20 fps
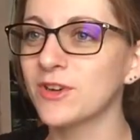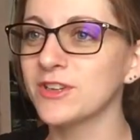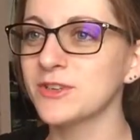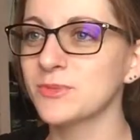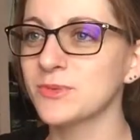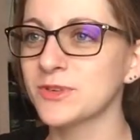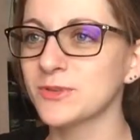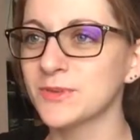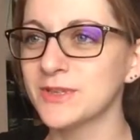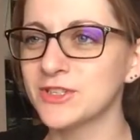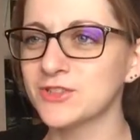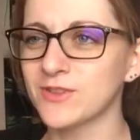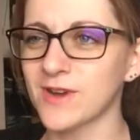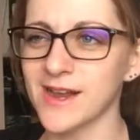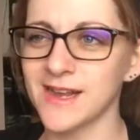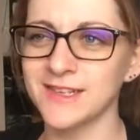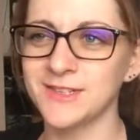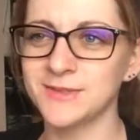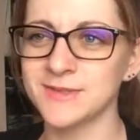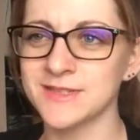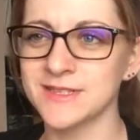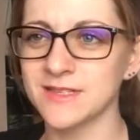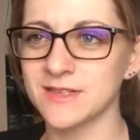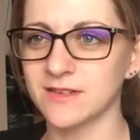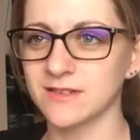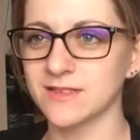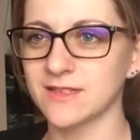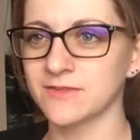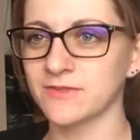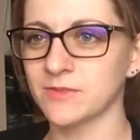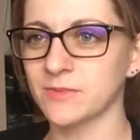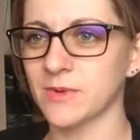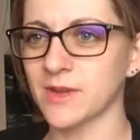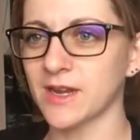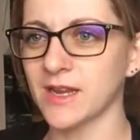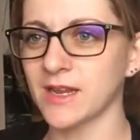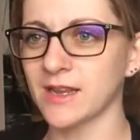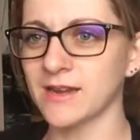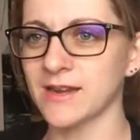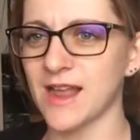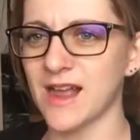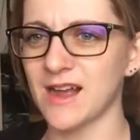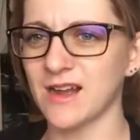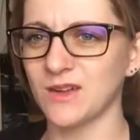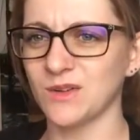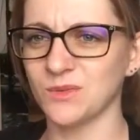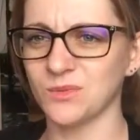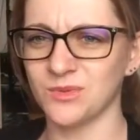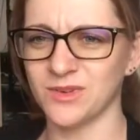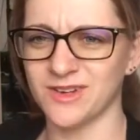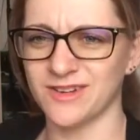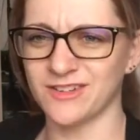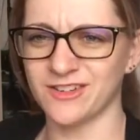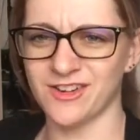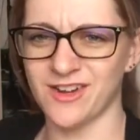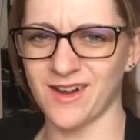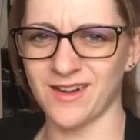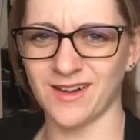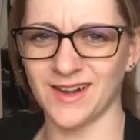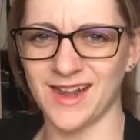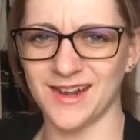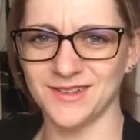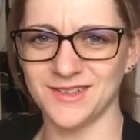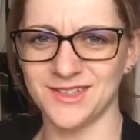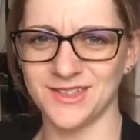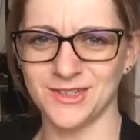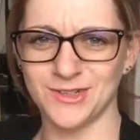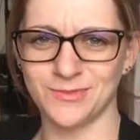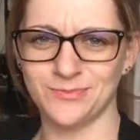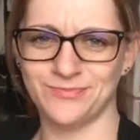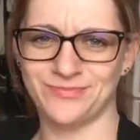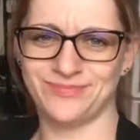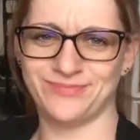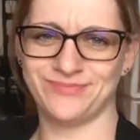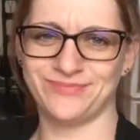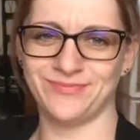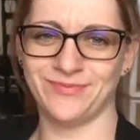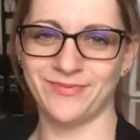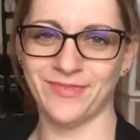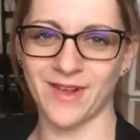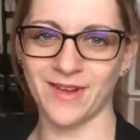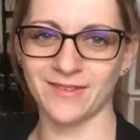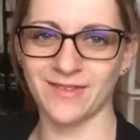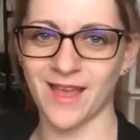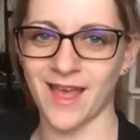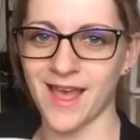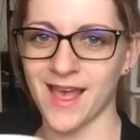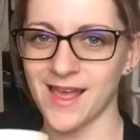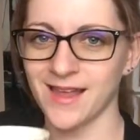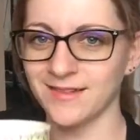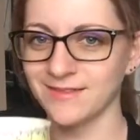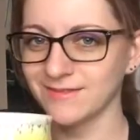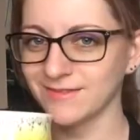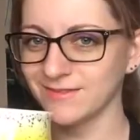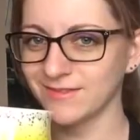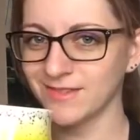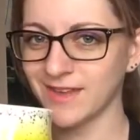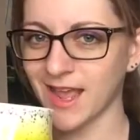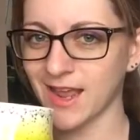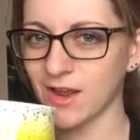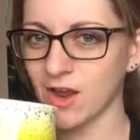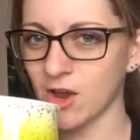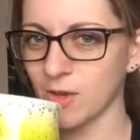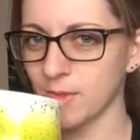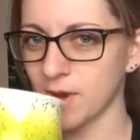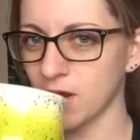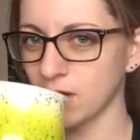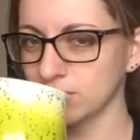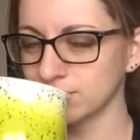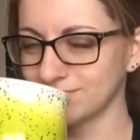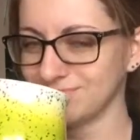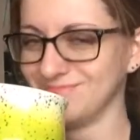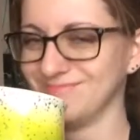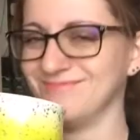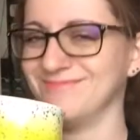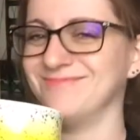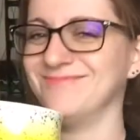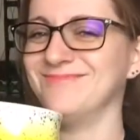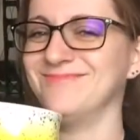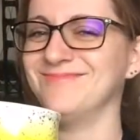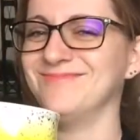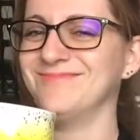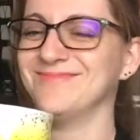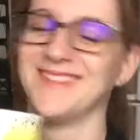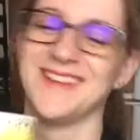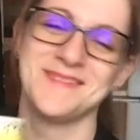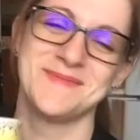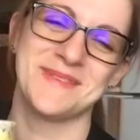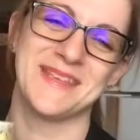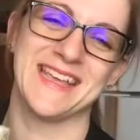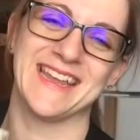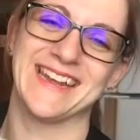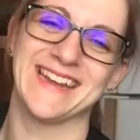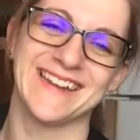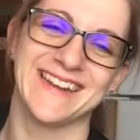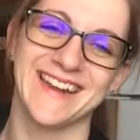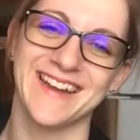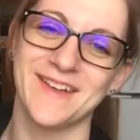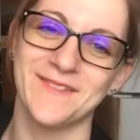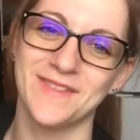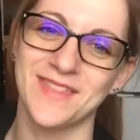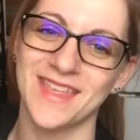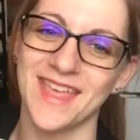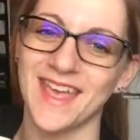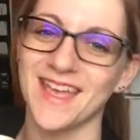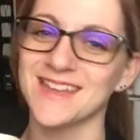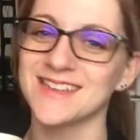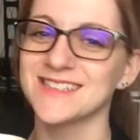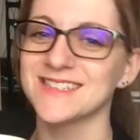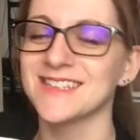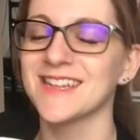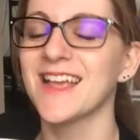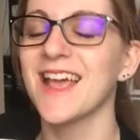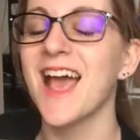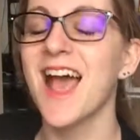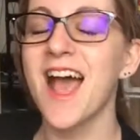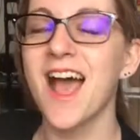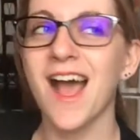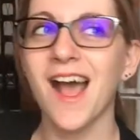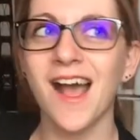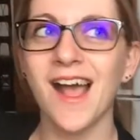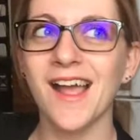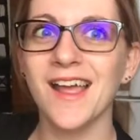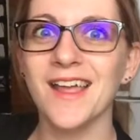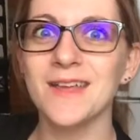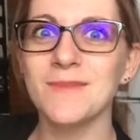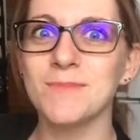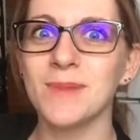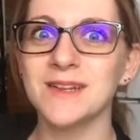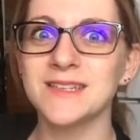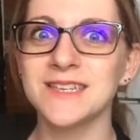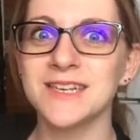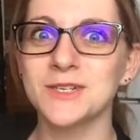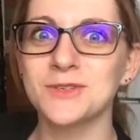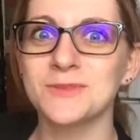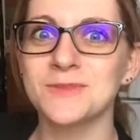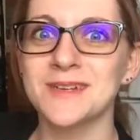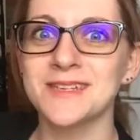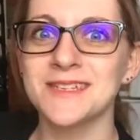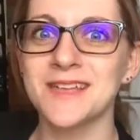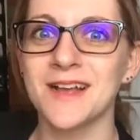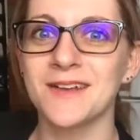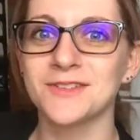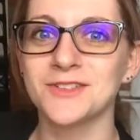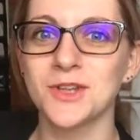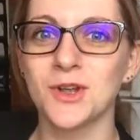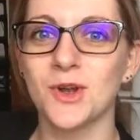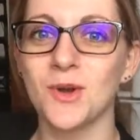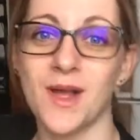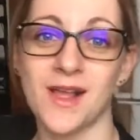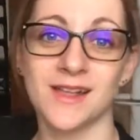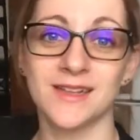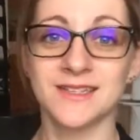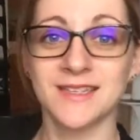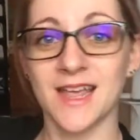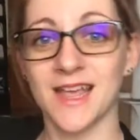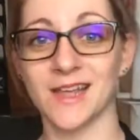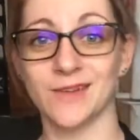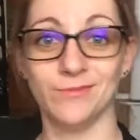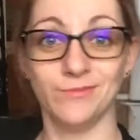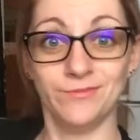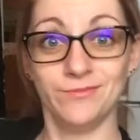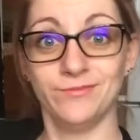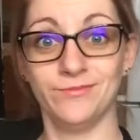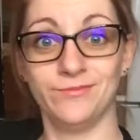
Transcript: world where we tried to insult everybody and now we are not allowed to? Pfft, fuck that. Gay homo. I'm kidding, I love the gays. I am bisexual myself, so I can say,